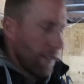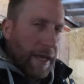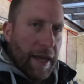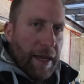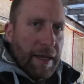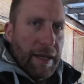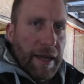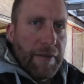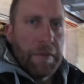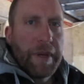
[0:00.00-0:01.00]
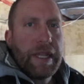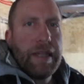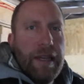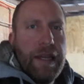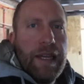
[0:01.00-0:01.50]
Hey everybody,
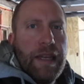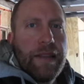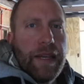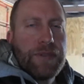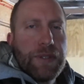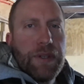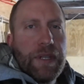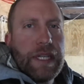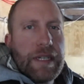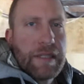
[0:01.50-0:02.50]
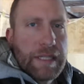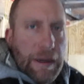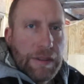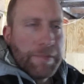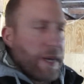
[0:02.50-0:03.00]
thanks for tuning into the
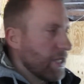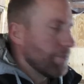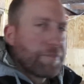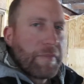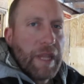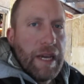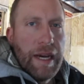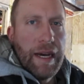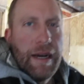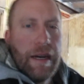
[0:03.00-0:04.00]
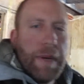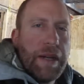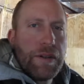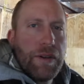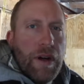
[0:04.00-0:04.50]
Sours Patch. I'm out in
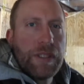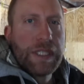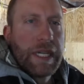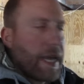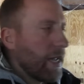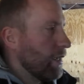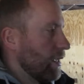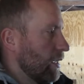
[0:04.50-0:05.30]
the garage today.